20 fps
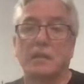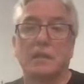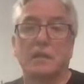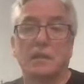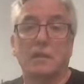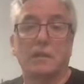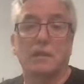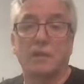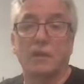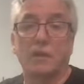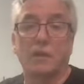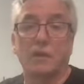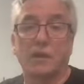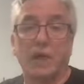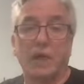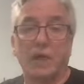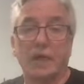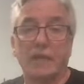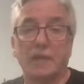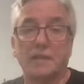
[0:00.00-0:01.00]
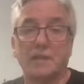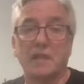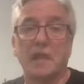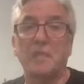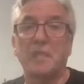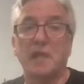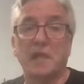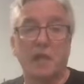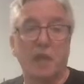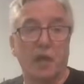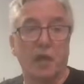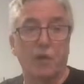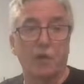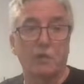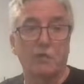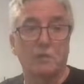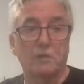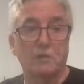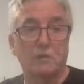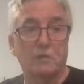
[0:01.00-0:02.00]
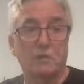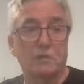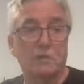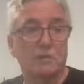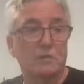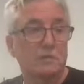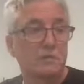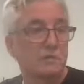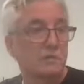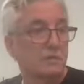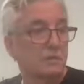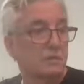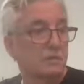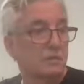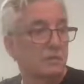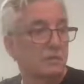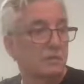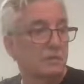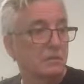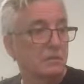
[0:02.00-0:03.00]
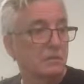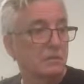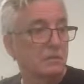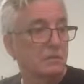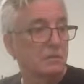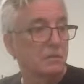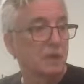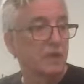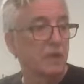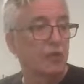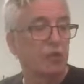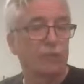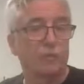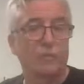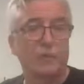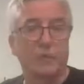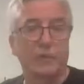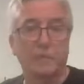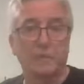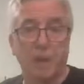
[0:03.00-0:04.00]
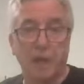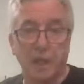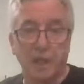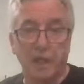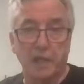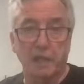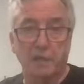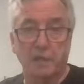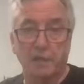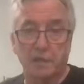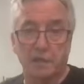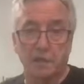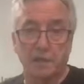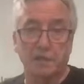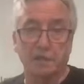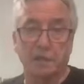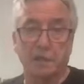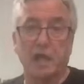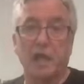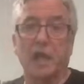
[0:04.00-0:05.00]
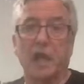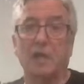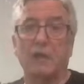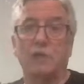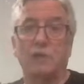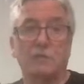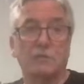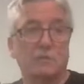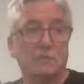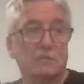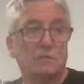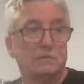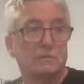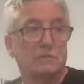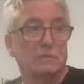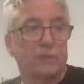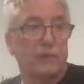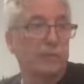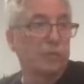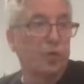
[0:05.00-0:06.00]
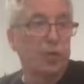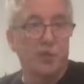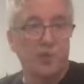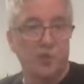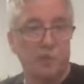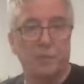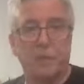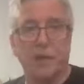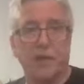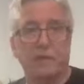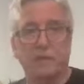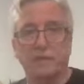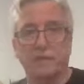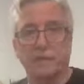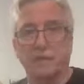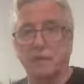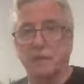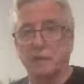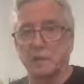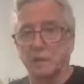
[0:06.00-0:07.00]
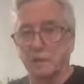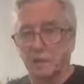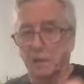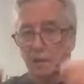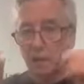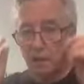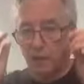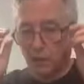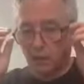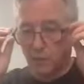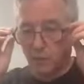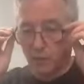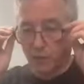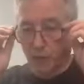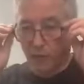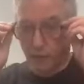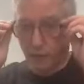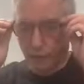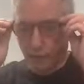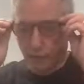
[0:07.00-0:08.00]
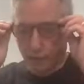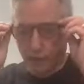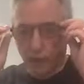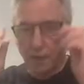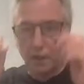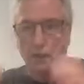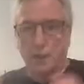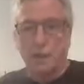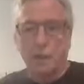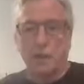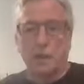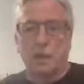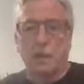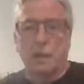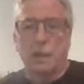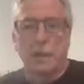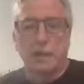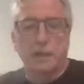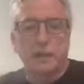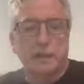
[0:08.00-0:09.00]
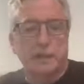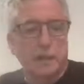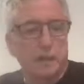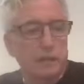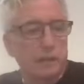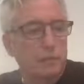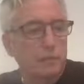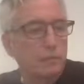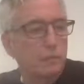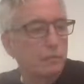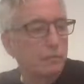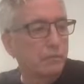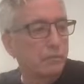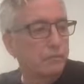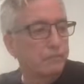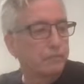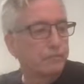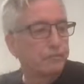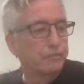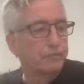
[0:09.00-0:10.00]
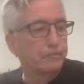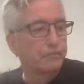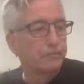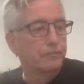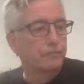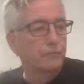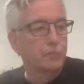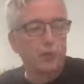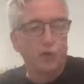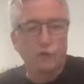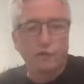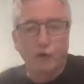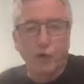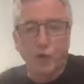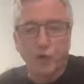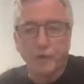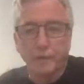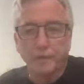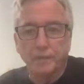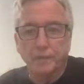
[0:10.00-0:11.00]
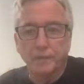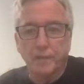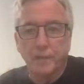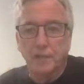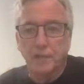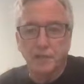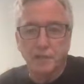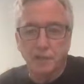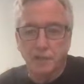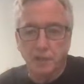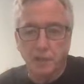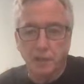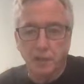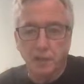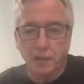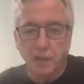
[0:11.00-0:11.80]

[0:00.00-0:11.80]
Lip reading: you know, time to get out, recoup her money, or get out with what she paid for it, whatever, and move on, because you're